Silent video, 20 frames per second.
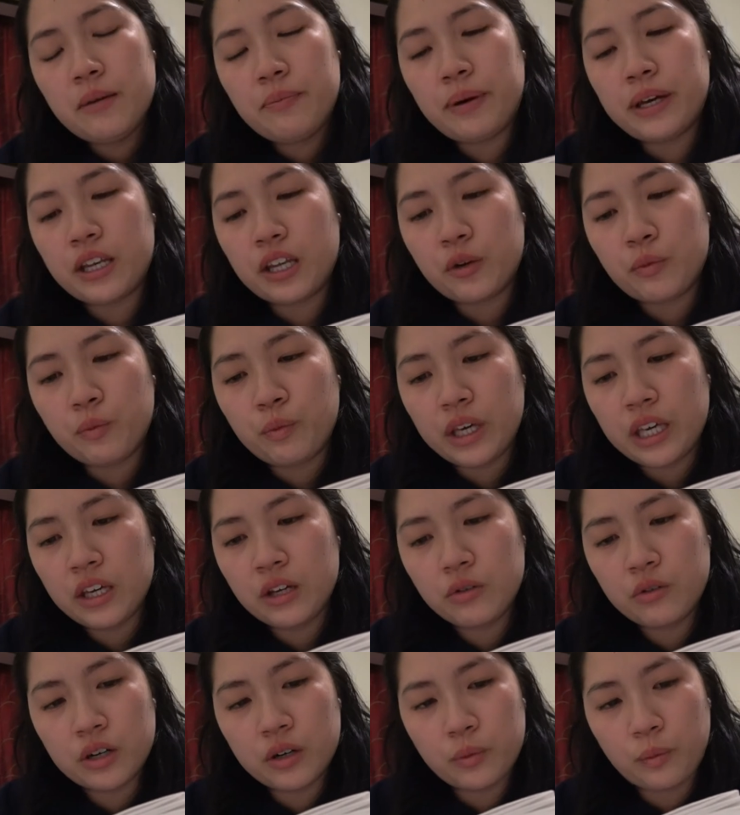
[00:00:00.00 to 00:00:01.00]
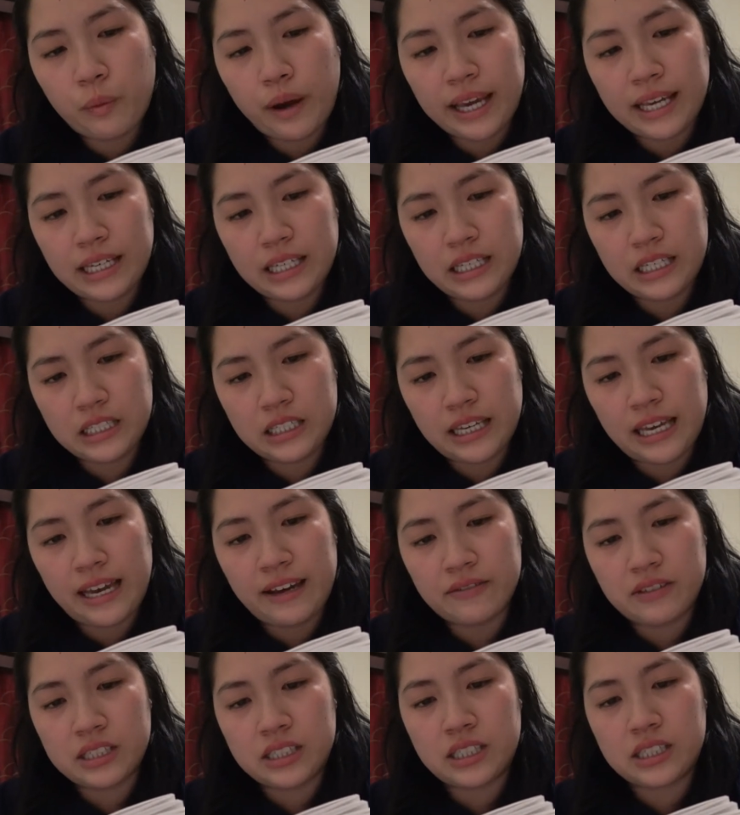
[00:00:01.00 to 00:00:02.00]
But we who are white need to
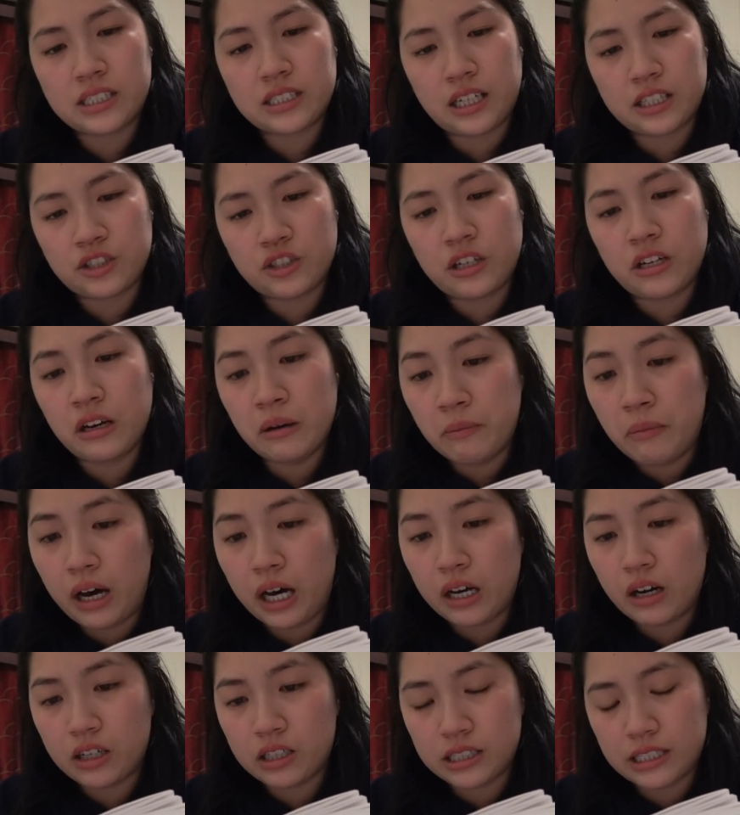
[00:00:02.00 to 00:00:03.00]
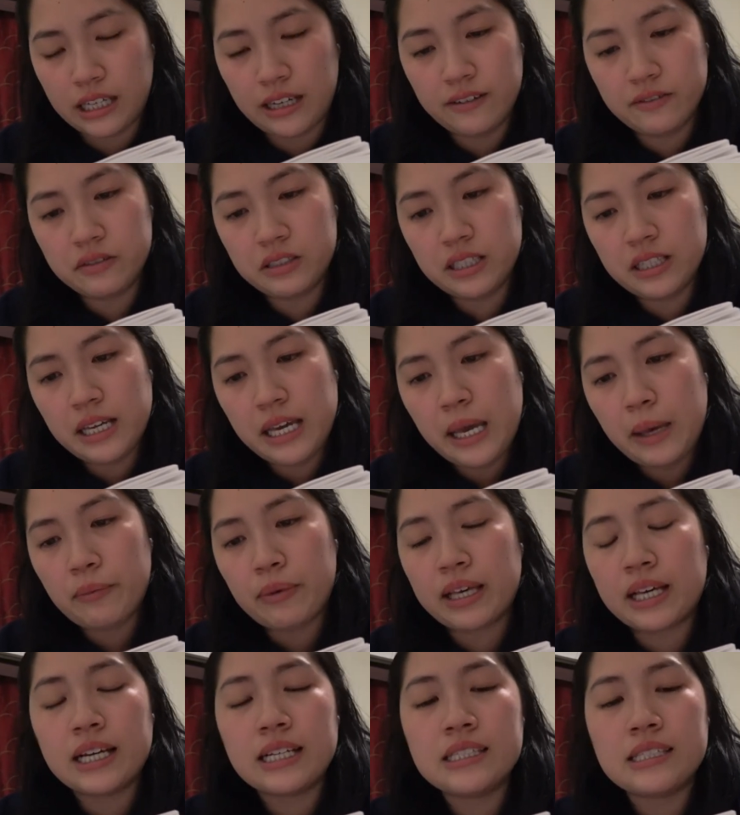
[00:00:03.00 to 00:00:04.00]
have this discussion among ourselves.
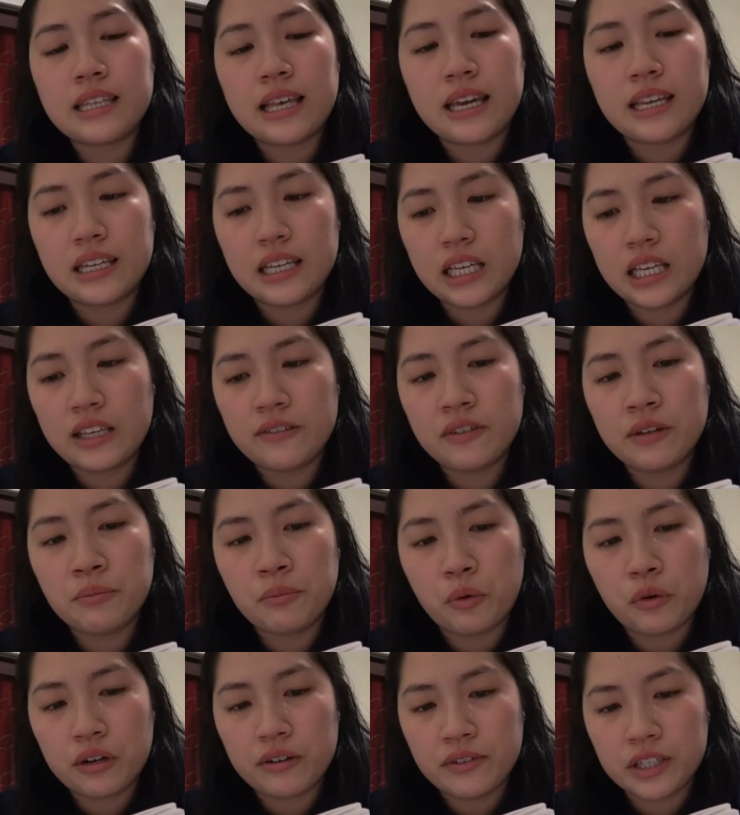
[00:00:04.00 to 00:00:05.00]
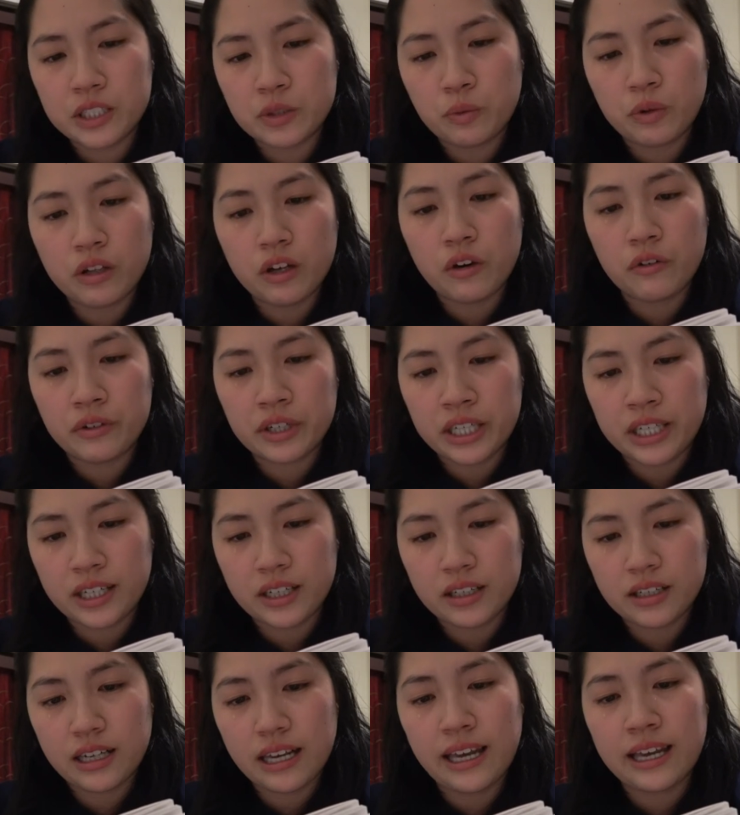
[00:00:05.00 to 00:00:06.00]
Because then, even more of us will
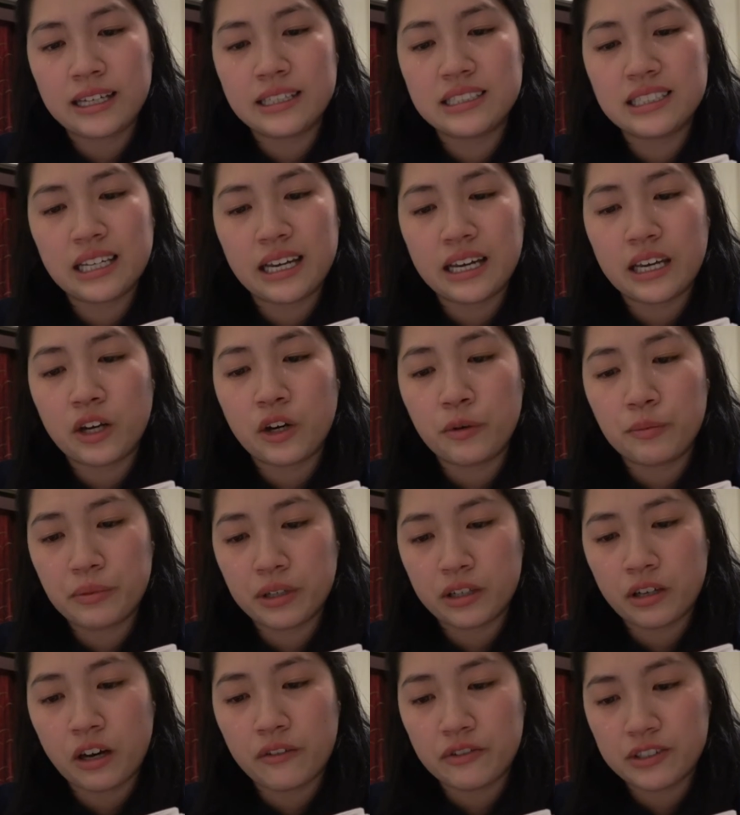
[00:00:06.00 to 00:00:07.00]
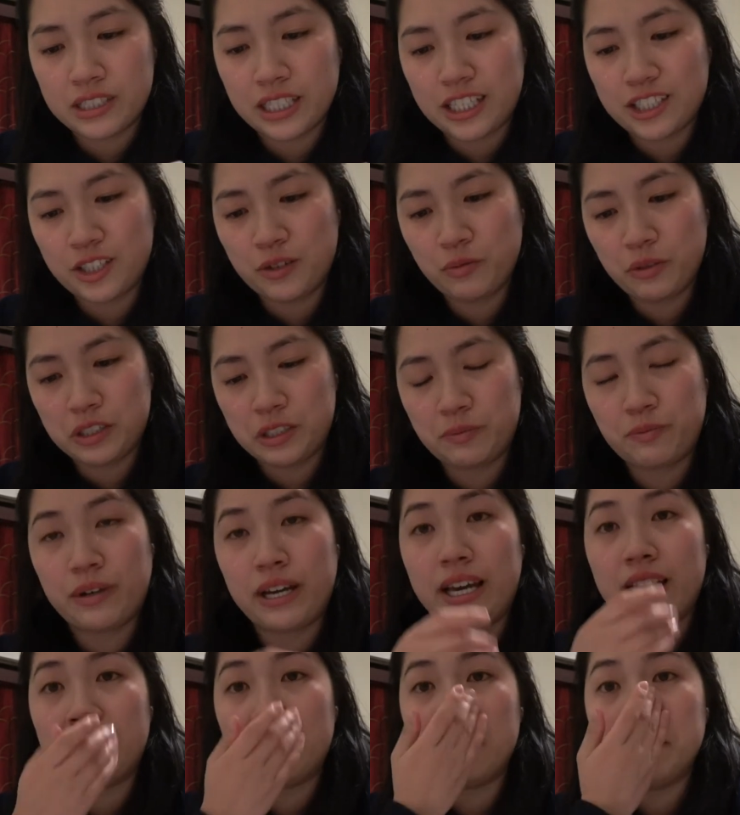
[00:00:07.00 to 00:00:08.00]
overhear, and I hope the conversation will
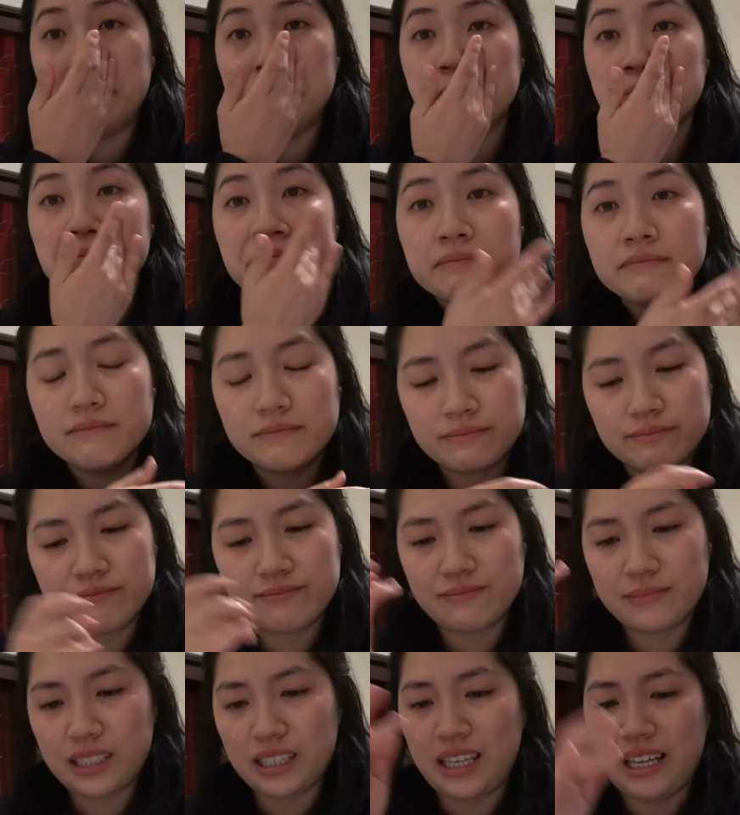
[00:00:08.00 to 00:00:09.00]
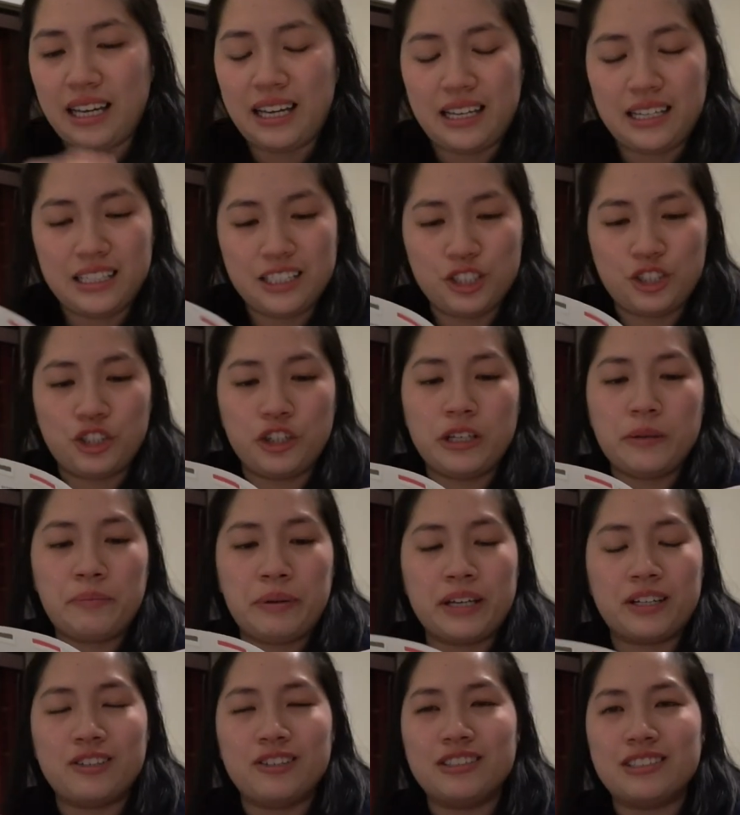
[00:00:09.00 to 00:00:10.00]
spread. Jodi
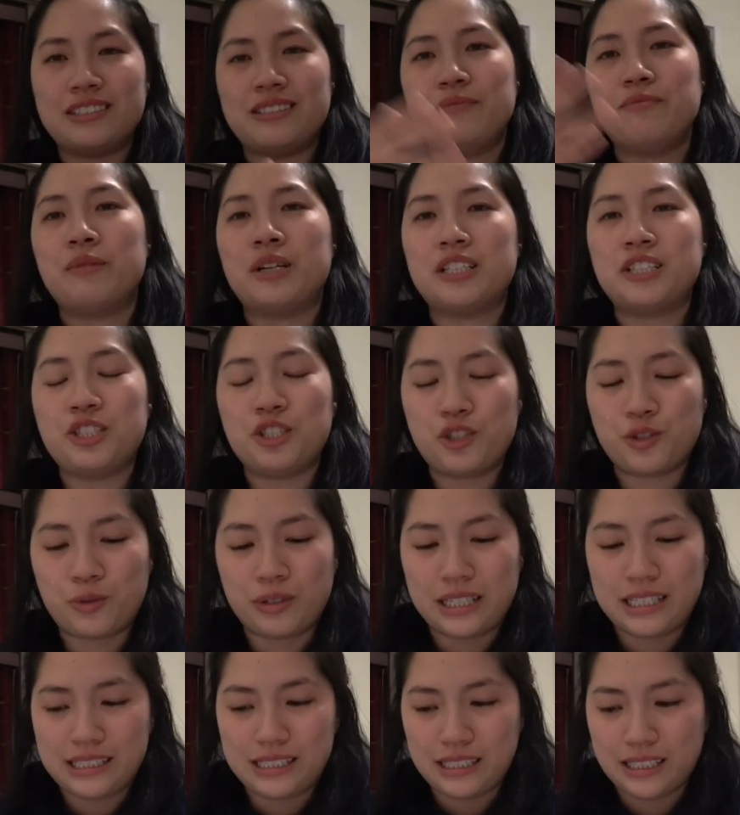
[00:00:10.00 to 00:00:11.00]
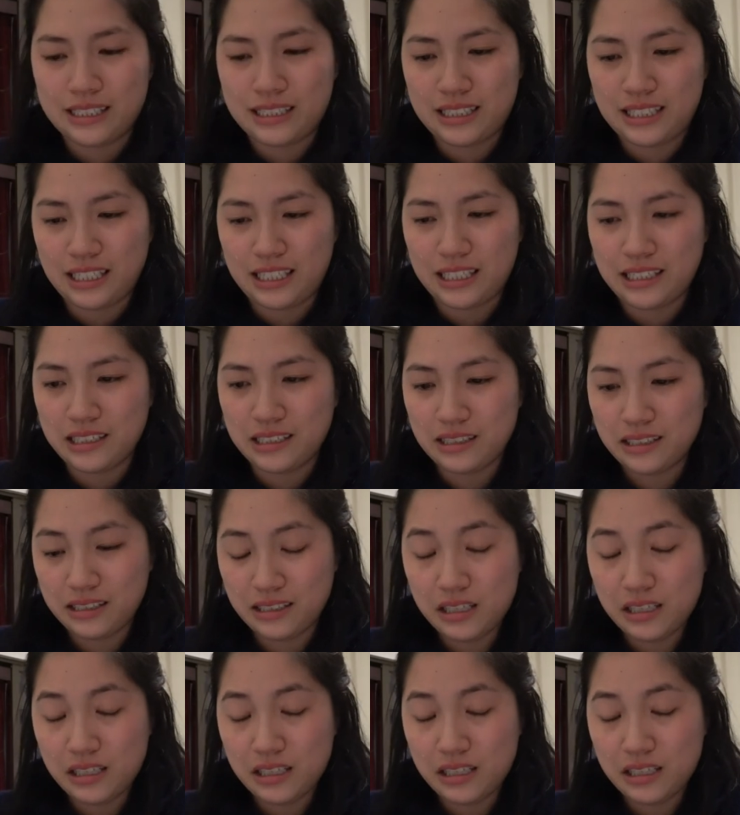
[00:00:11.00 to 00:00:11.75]
Picoult, March 2016.